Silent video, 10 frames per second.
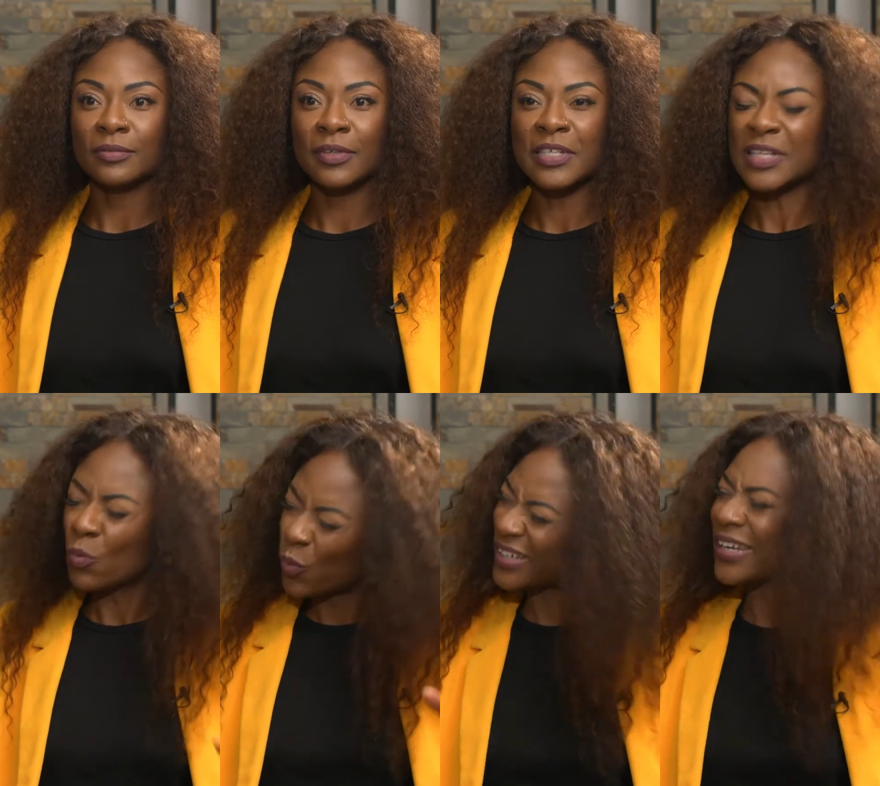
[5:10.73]
And I was like,
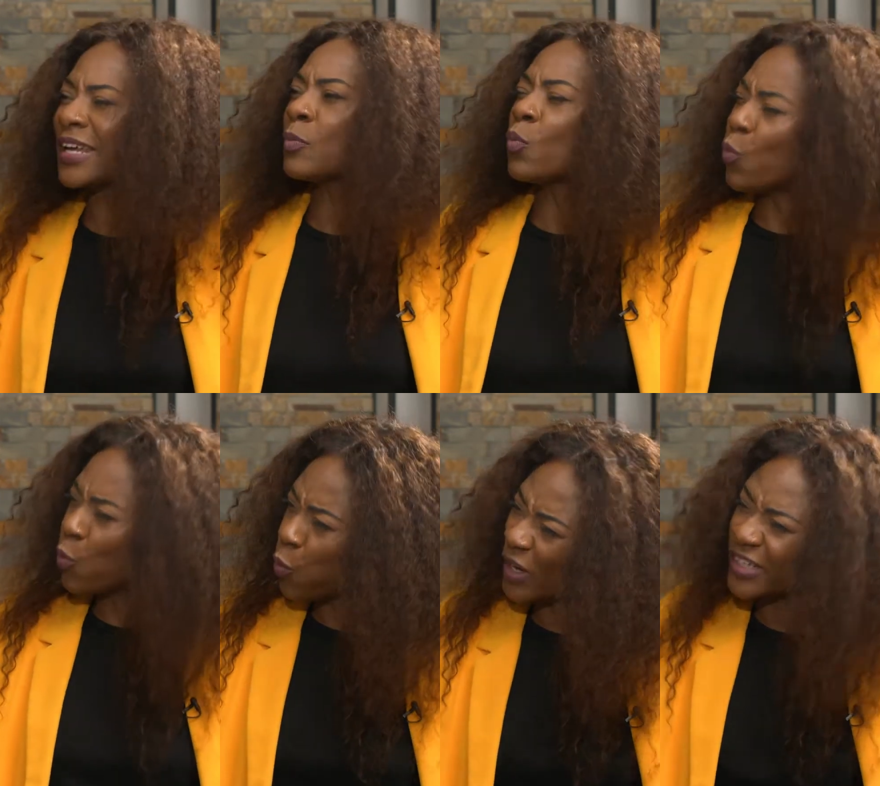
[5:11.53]
one day
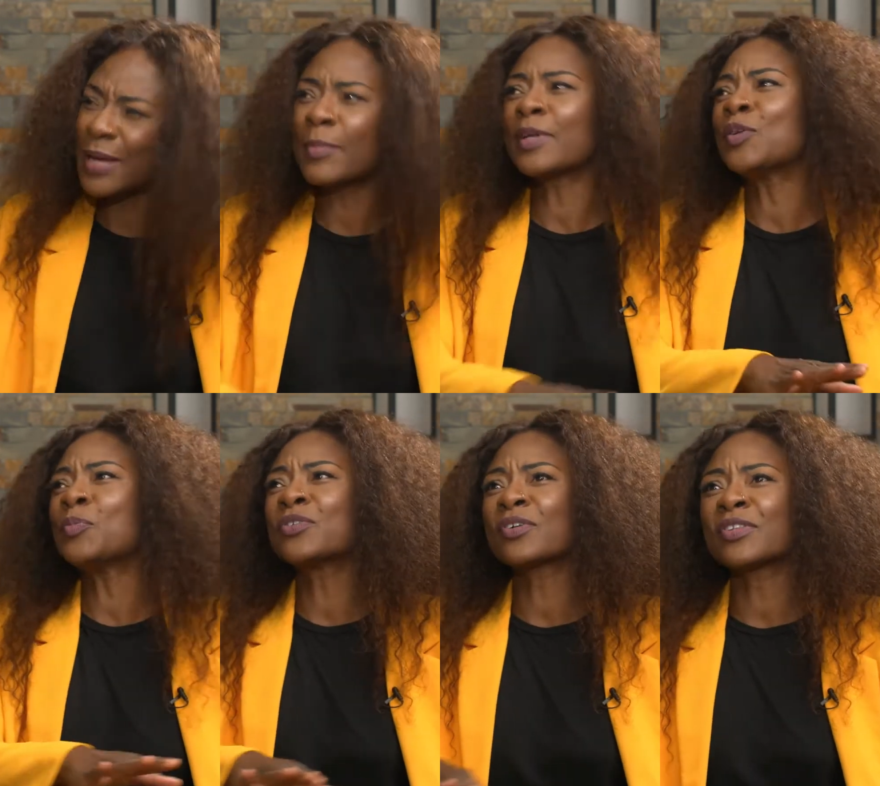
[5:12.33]
I'm going to do
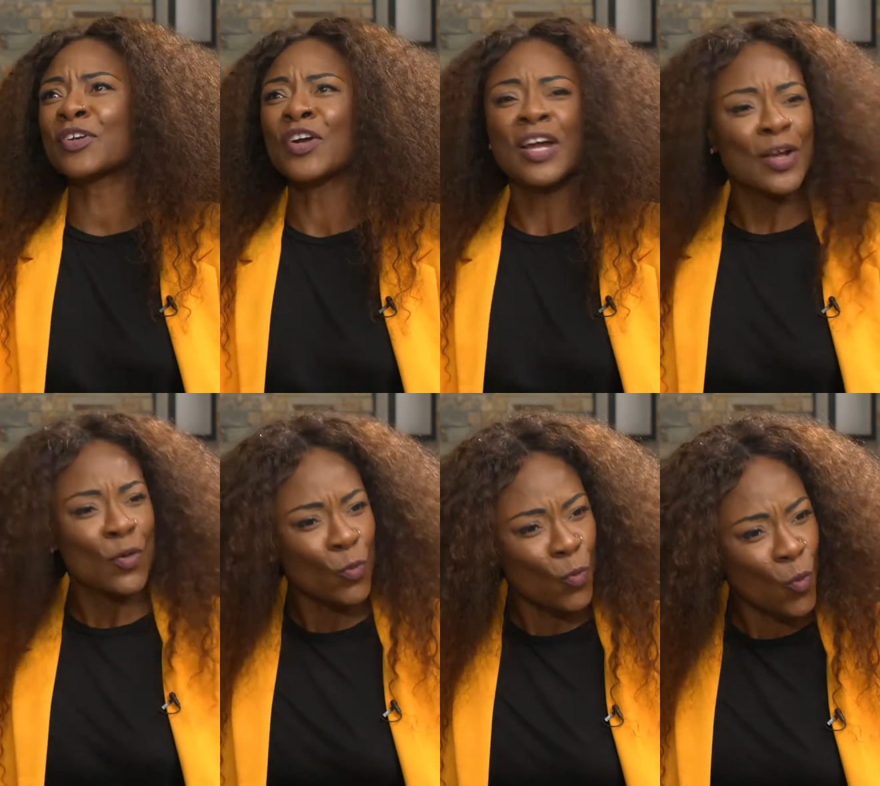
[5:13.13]
musical theater.
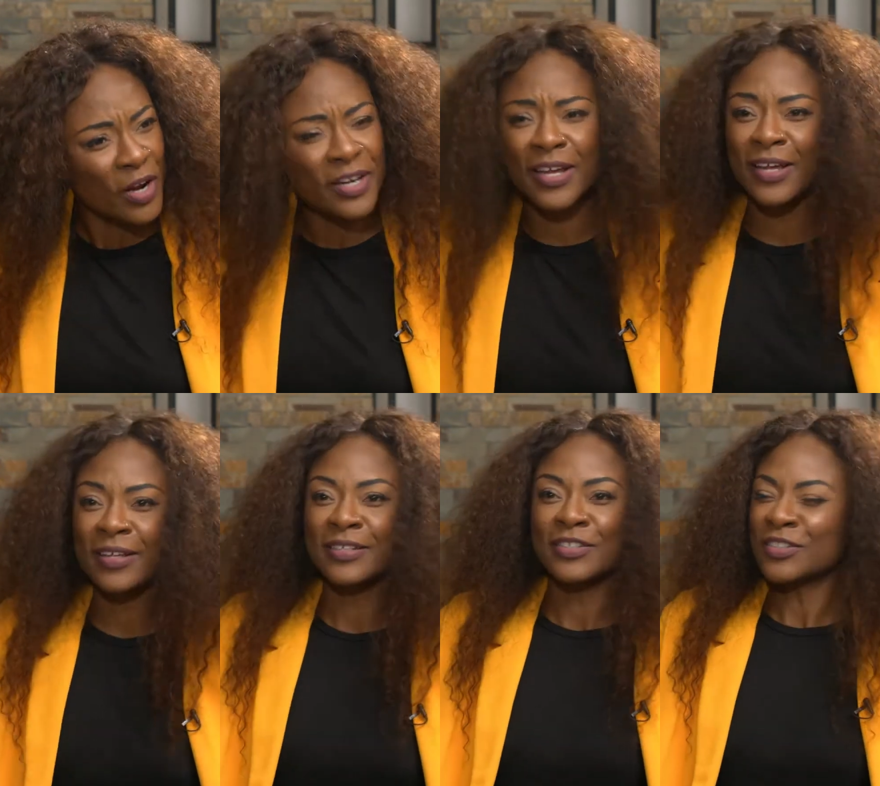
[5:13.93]
One day,
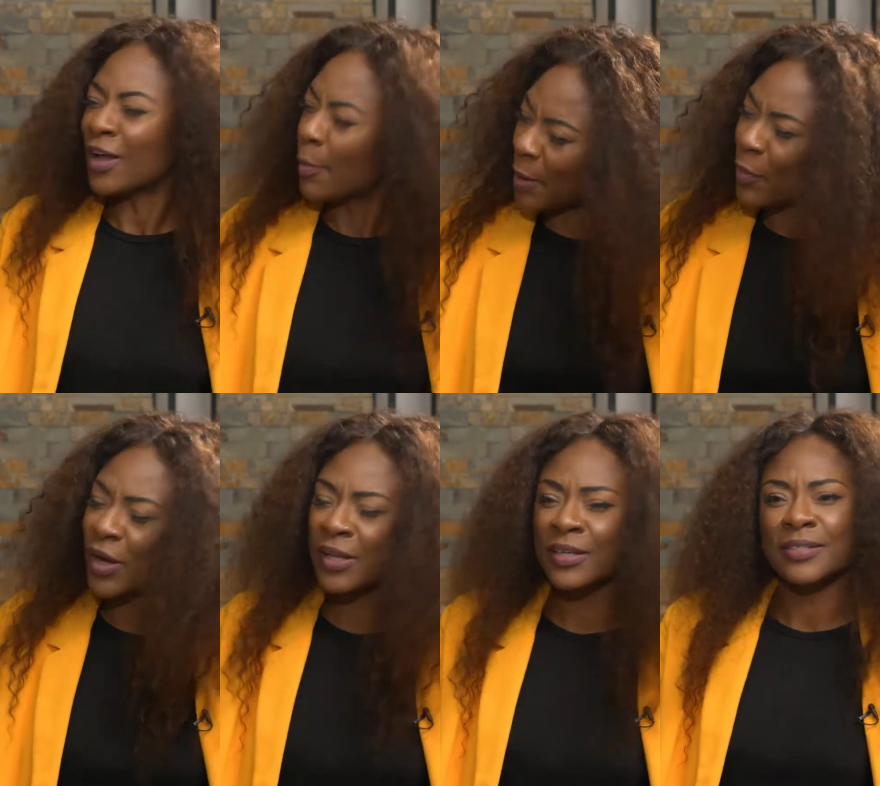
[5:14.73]
it's just on my
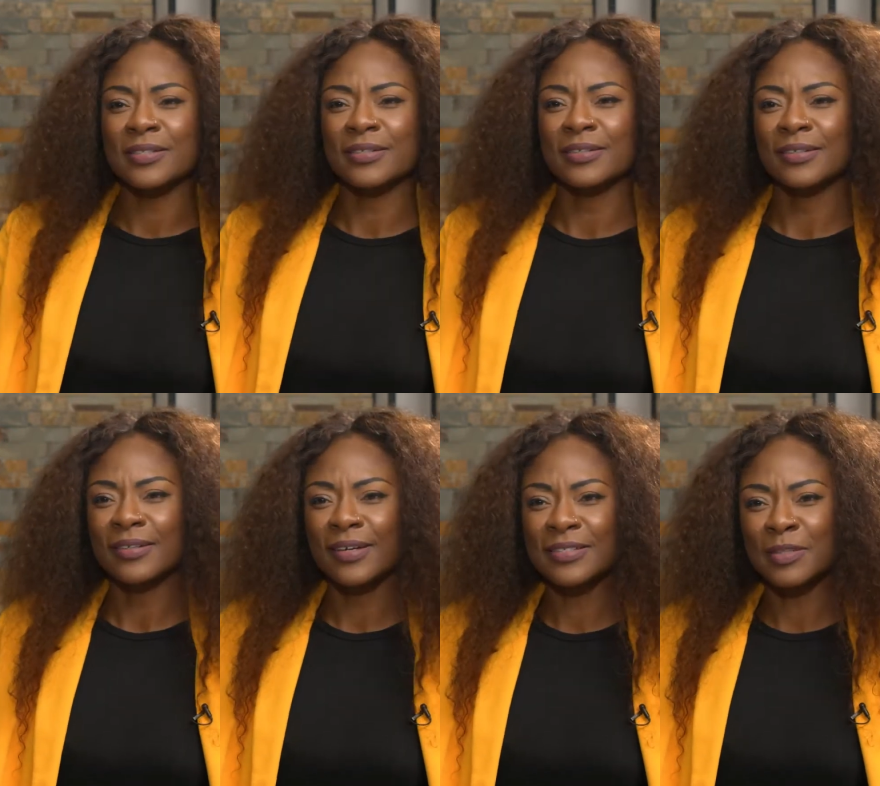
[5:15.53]
bucket list.
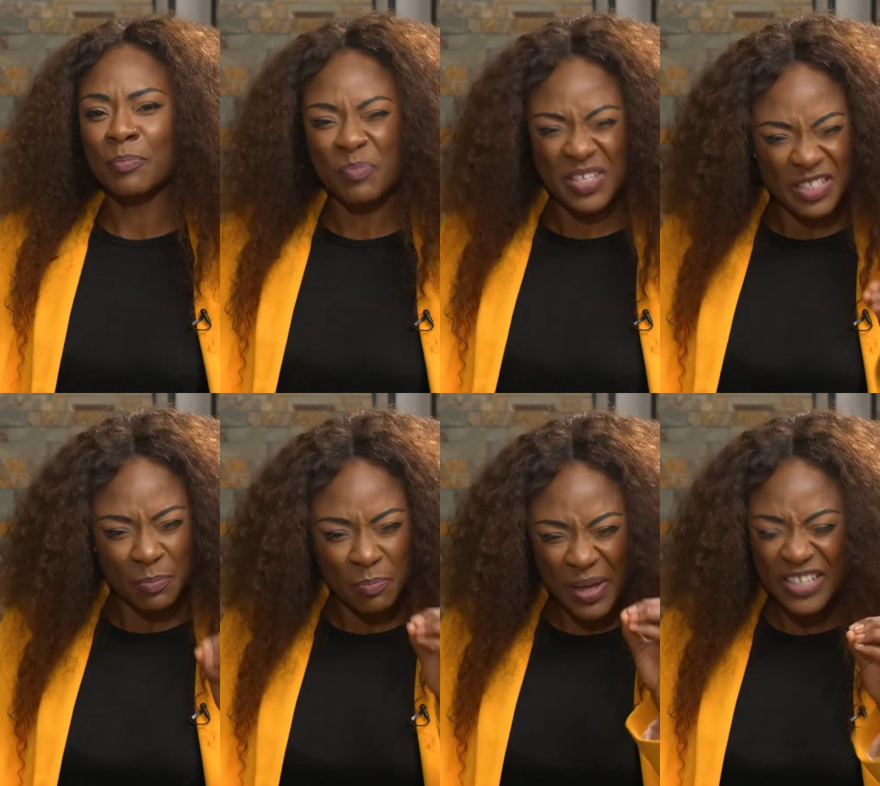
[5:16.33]
It's the
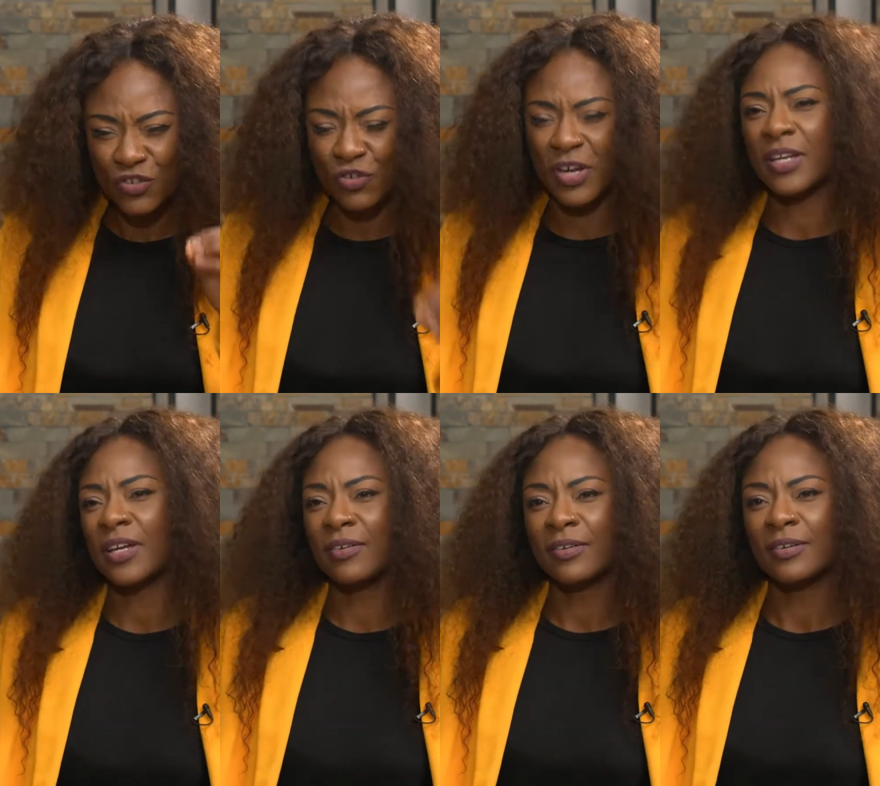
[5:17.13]
best
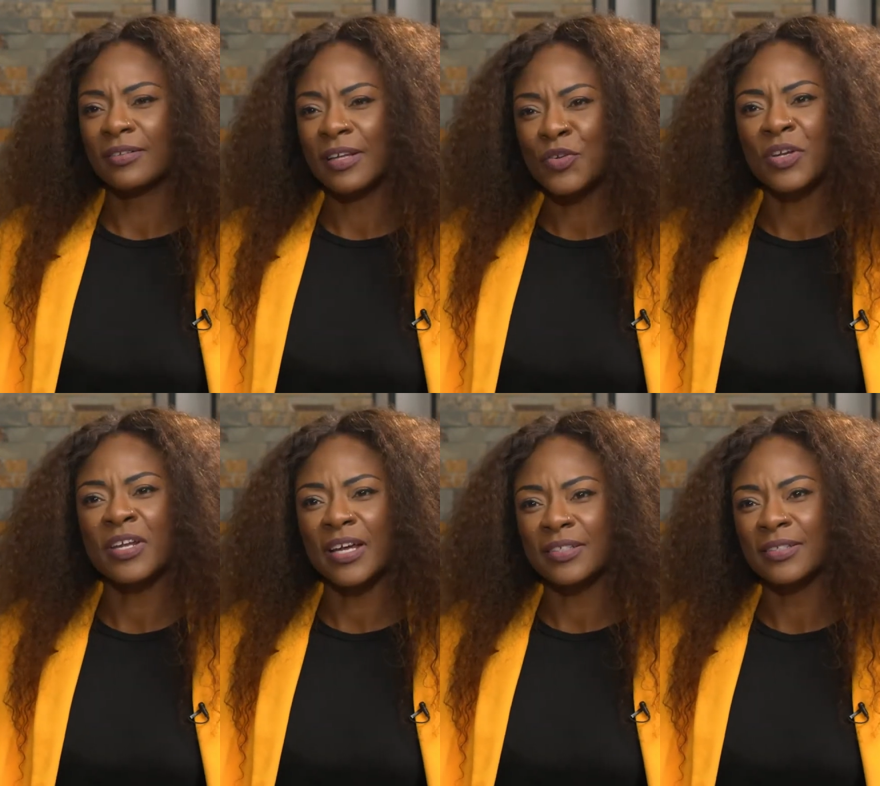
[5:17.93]
training that you could
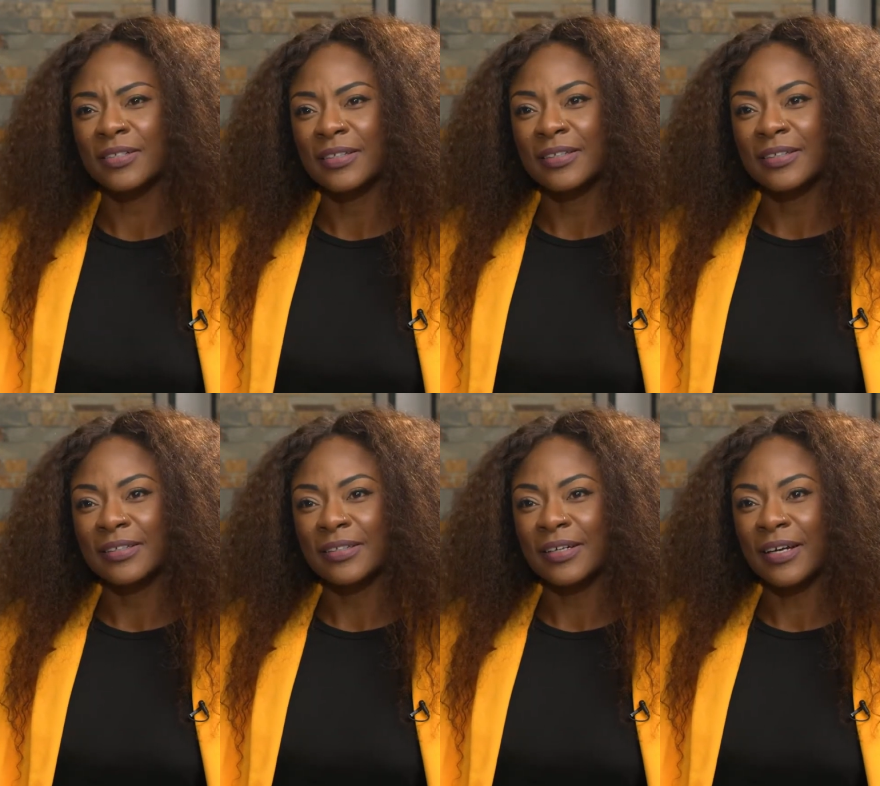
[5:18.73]
get.
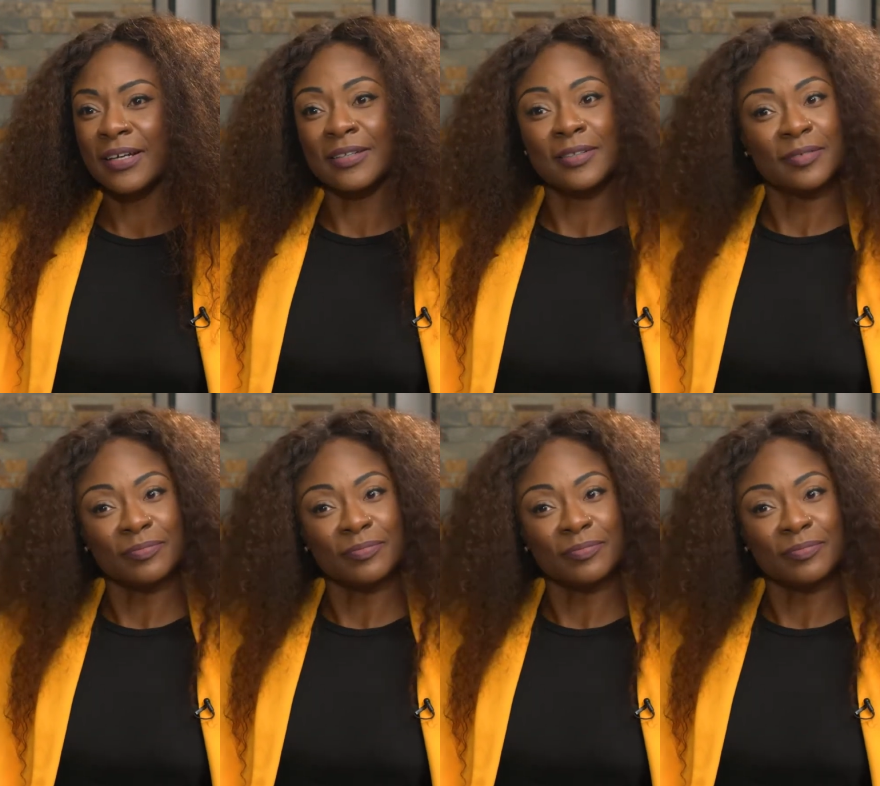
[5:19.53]
And